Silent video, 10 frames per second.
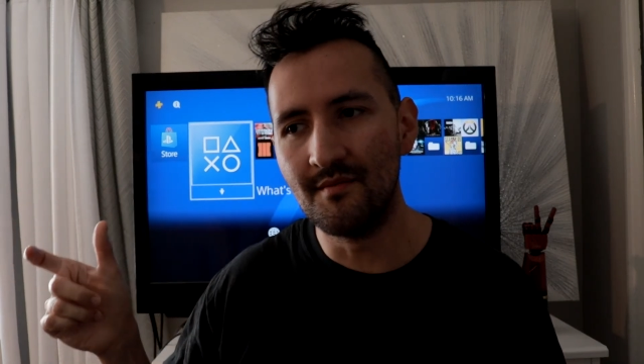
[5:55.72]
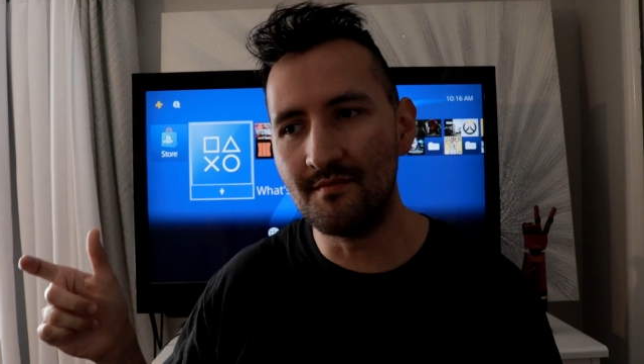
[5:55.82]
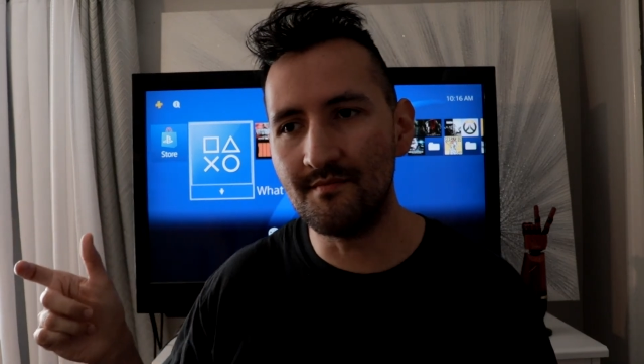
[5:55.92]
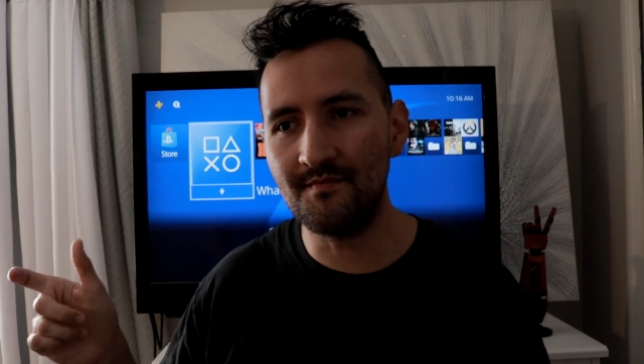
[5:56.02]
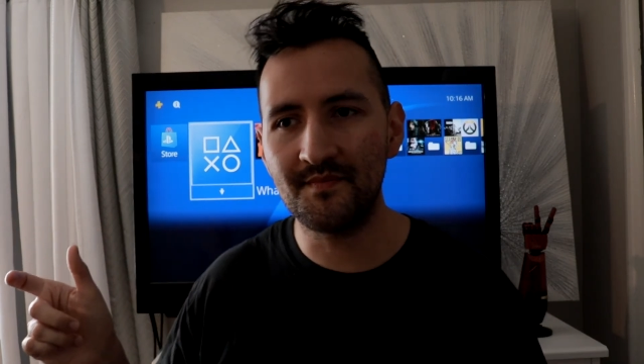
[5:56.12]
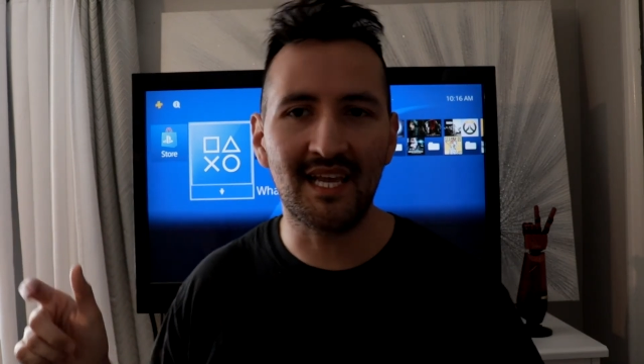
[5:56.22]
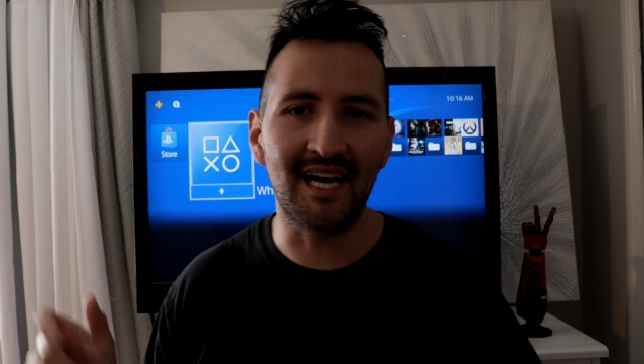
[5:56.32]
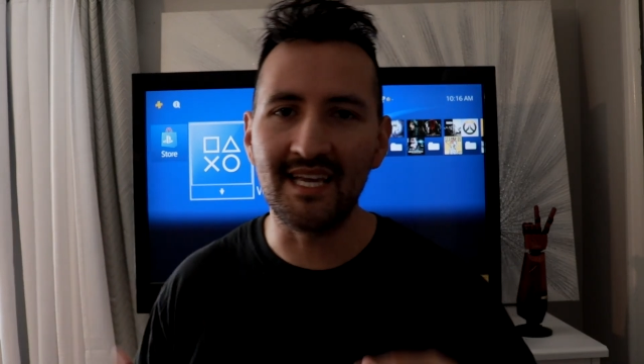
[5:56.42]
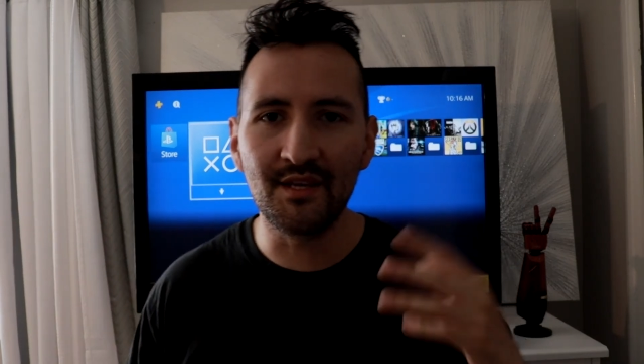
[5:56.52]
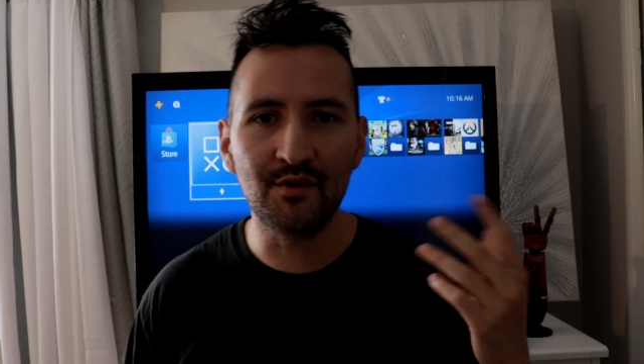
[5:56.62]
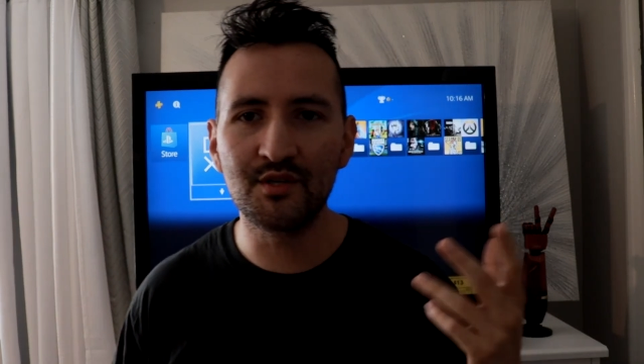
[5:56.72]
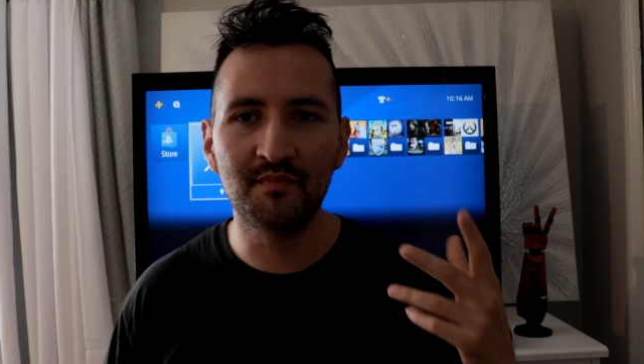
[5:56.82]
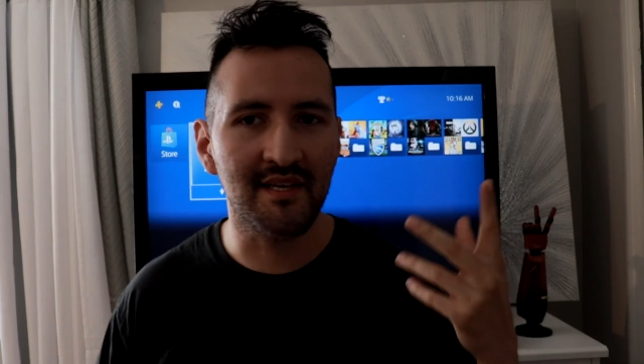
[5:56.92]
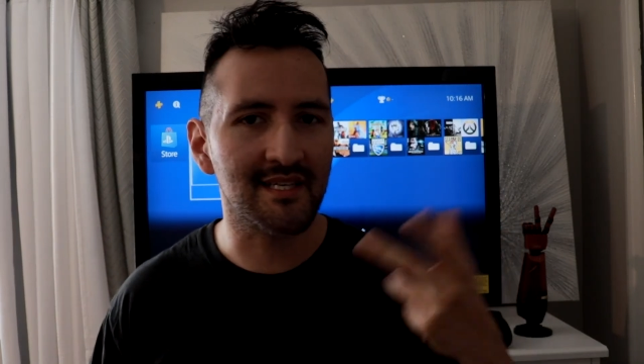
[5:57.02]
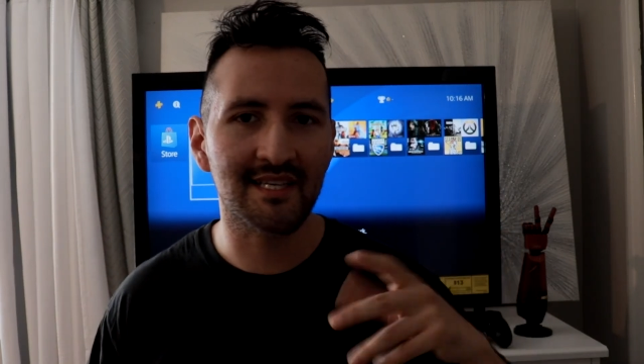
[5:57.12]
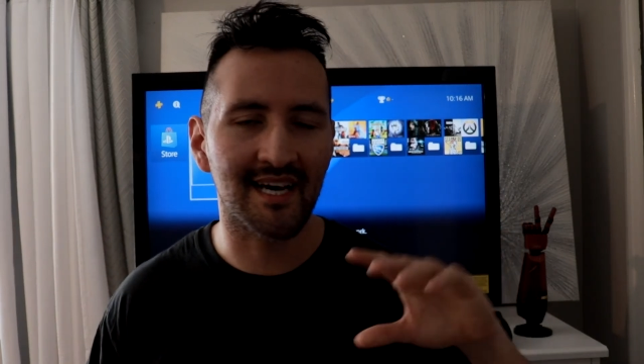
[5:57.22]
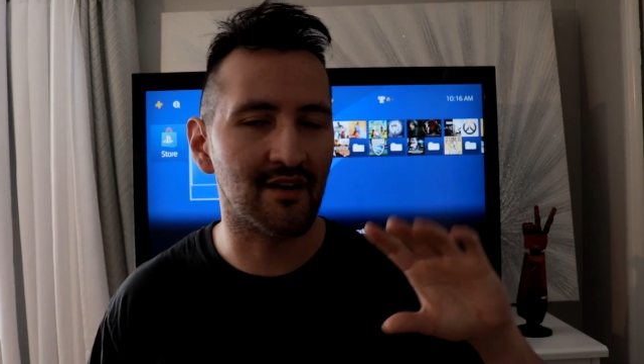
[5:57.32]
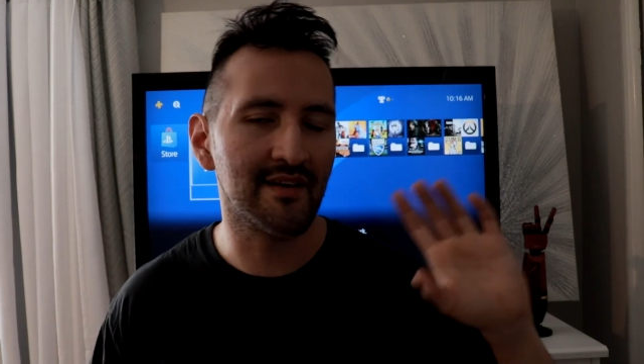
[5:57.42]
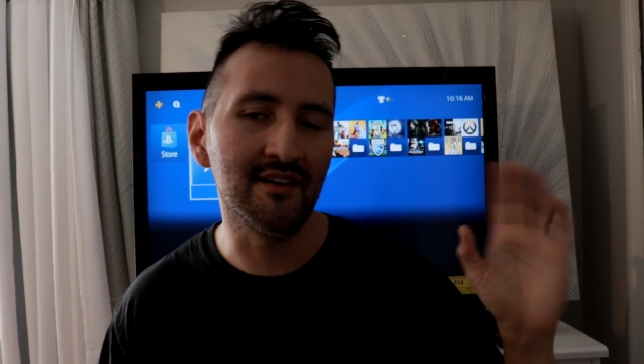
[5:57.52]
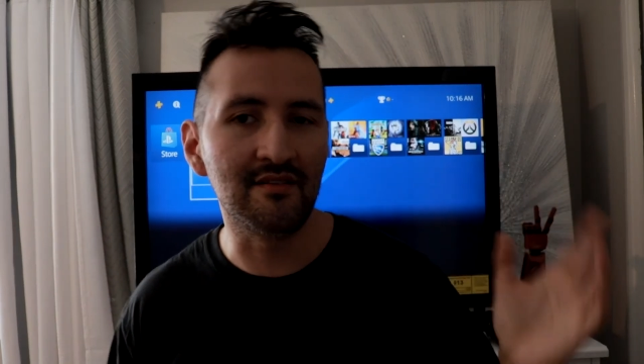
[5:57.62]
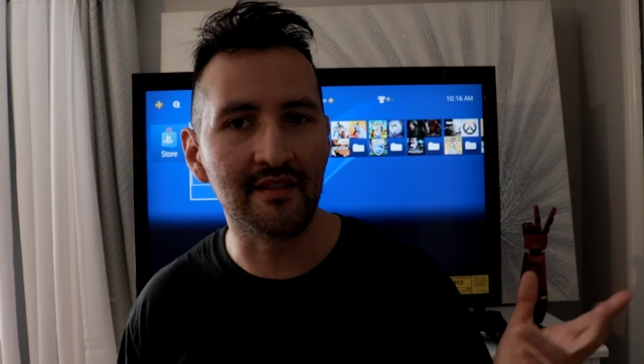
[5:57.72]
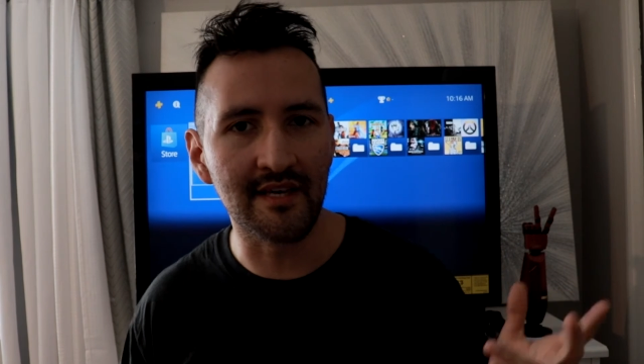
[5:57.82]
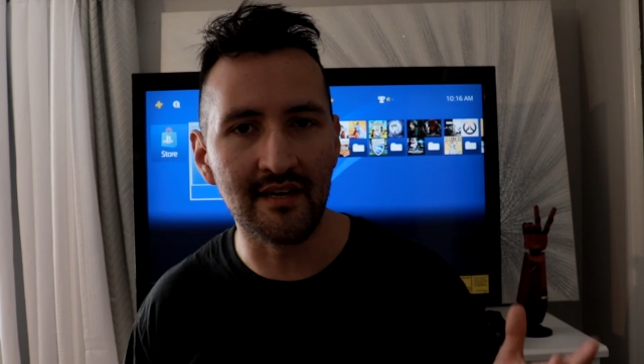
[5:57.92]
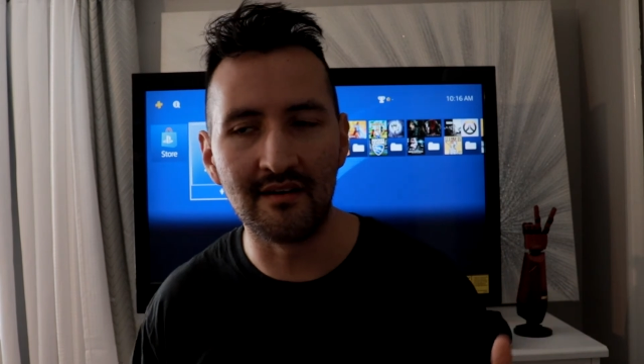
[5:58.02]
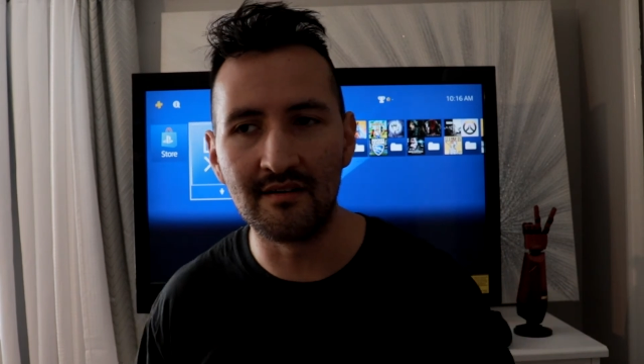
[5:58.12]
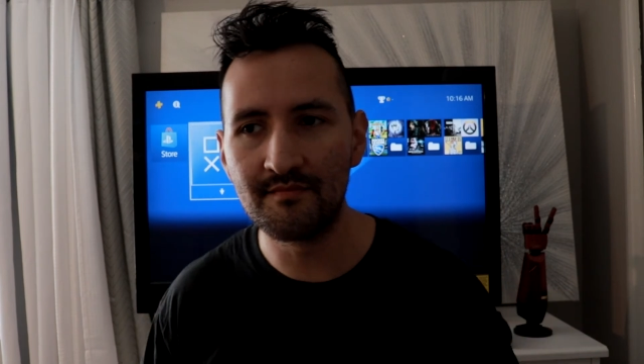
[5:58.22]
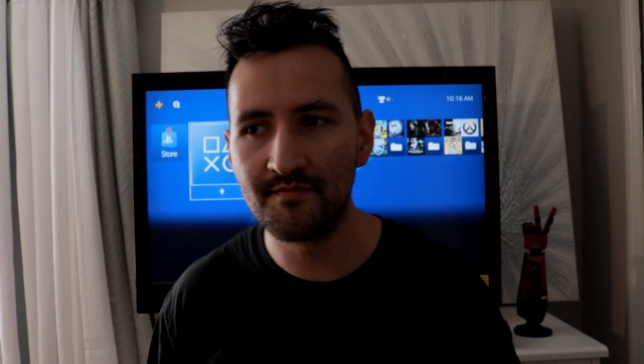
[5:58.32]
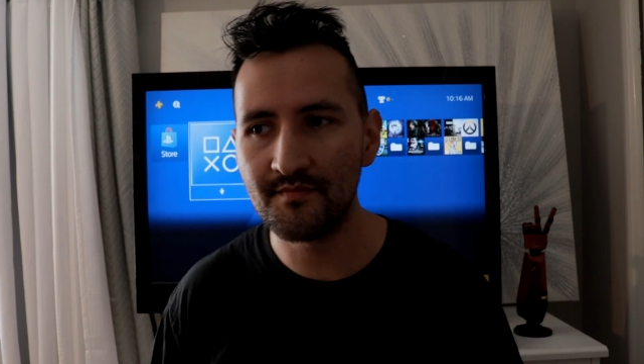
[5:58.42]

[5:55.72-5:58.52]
I use PS Now here and there.